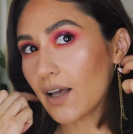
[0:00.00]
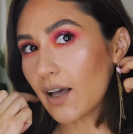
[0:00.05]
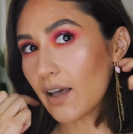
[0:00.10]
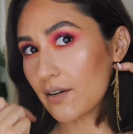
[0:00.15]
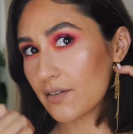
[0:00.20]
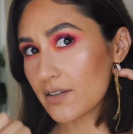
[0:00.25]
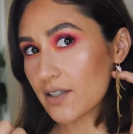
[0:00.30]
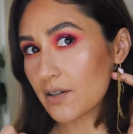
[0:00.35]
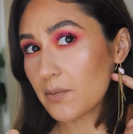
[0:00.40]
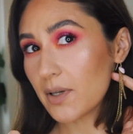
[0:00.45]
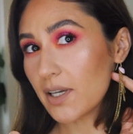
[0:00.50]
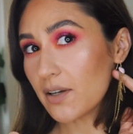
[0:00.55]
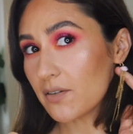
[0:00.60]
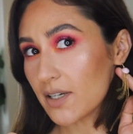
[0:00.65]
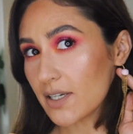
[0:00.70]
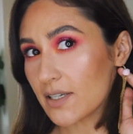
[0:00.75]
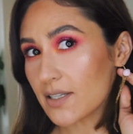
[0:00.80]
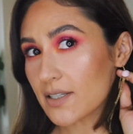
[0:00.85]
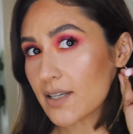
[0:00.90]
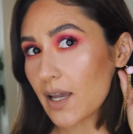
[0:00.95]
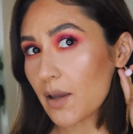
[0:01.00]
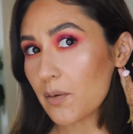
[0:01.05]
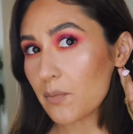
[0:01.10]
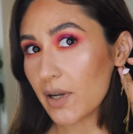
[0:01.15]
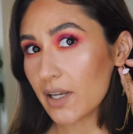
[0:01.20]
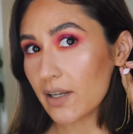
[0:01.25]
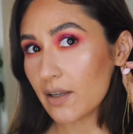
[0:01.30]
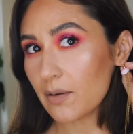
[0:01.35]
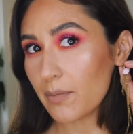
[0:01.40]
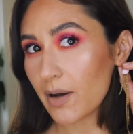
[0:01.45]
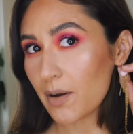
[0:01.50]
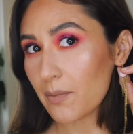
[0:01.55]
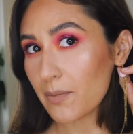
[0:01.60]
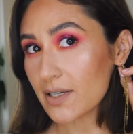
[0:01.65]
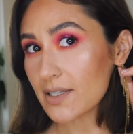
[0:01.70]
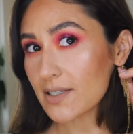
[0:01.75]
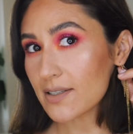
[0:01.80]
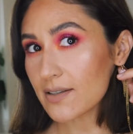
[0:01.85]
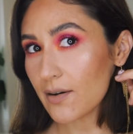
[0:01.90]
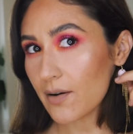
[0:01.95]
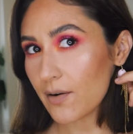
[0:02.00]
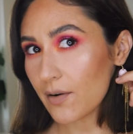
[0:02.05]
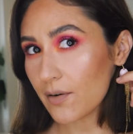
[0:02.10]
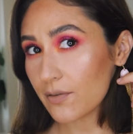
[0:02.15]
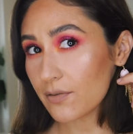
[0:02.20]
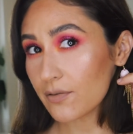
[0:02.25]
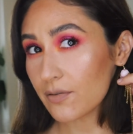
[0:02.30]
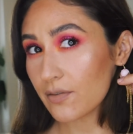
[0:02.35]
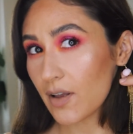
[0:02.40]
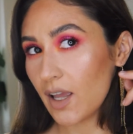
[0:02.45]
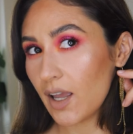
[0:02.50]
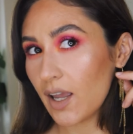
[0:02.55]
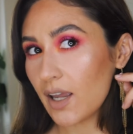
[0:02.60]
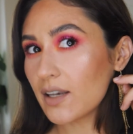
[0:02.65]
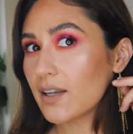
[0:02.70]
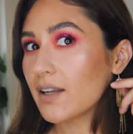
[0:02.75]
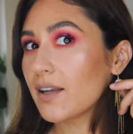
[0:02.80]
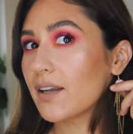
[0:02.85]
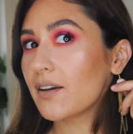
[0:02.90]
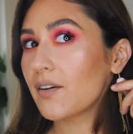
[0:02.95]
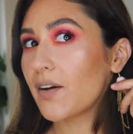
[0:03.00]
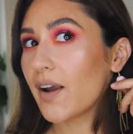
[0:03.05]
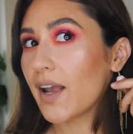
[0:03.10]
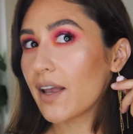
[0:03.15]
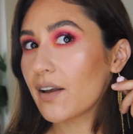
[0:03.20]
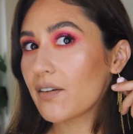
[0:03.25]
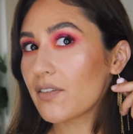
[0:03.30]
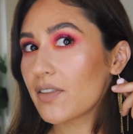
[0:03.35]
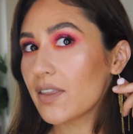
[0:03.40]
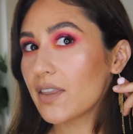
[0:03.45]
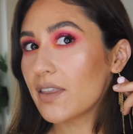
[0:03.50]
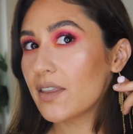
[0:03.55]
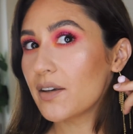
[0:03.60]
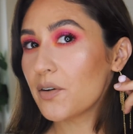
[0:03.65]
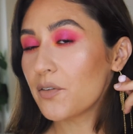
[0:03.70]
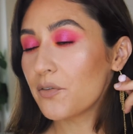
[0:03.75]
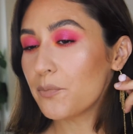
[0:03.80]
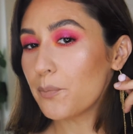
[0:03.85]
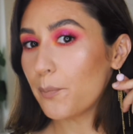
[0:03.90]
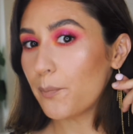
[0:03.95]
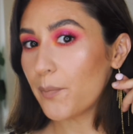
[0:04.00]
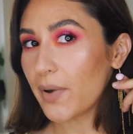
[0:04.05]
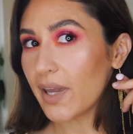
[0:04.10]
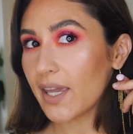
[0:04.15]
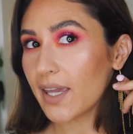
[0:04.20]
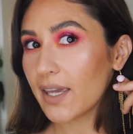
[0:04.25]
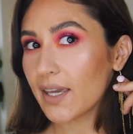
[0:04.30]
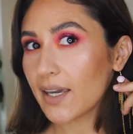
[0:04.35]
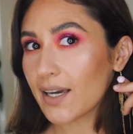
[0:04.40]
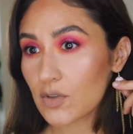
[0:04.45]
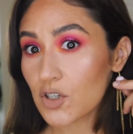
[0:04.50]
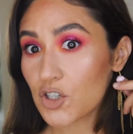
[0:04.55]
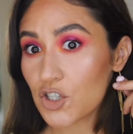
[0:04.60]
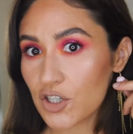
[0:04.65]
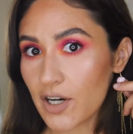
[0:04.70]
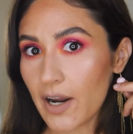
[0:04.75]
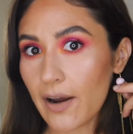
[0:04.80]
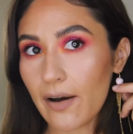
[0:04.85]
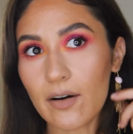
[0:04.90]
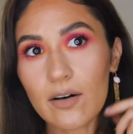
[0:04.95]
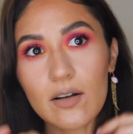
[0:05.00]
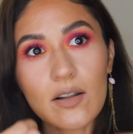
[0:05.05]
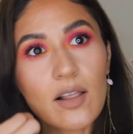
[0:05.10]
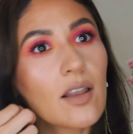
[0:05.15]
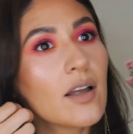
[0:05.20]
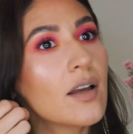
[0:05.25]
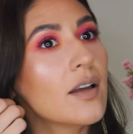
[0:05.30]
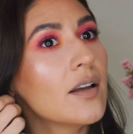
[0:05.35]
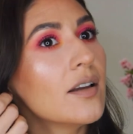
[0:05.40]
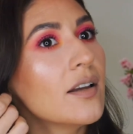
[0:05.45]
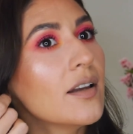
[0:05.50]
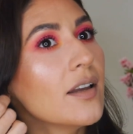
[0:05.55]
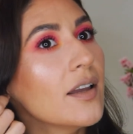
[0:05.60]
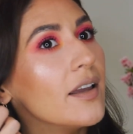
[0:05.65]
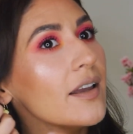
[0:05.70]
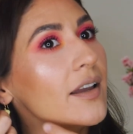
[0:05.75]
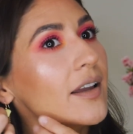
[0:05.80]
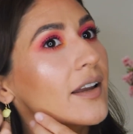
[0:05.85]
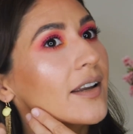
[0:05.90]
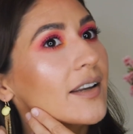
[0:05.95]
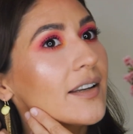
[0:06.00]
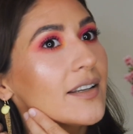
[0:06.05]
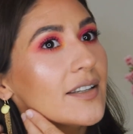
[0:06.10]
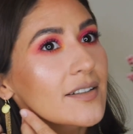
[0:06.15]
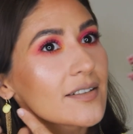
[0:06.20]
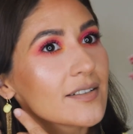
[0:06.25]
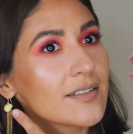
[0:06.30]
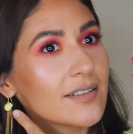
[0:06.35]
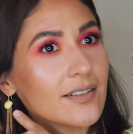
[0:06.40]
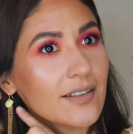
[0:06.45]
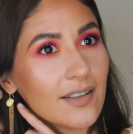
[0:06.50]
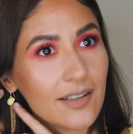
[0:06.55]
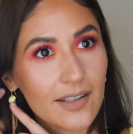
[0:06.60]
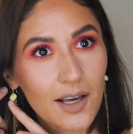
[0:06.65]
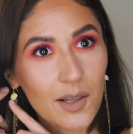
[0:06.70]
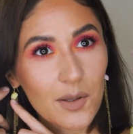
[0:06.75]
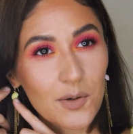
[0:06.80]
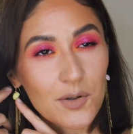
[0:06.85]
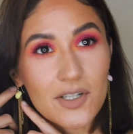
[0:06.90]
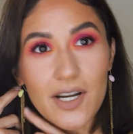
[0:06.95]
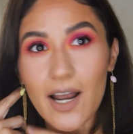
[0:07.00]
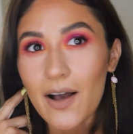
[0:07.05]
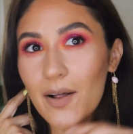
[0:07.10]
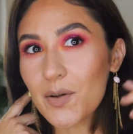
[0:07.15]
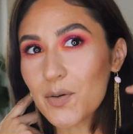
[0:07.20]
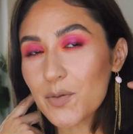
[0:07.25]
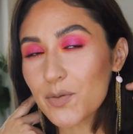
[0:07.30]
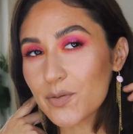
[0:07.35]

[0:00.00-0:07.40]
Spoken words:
I have some earrings, I made it by myself. And here I have the pink shell and yellow shell.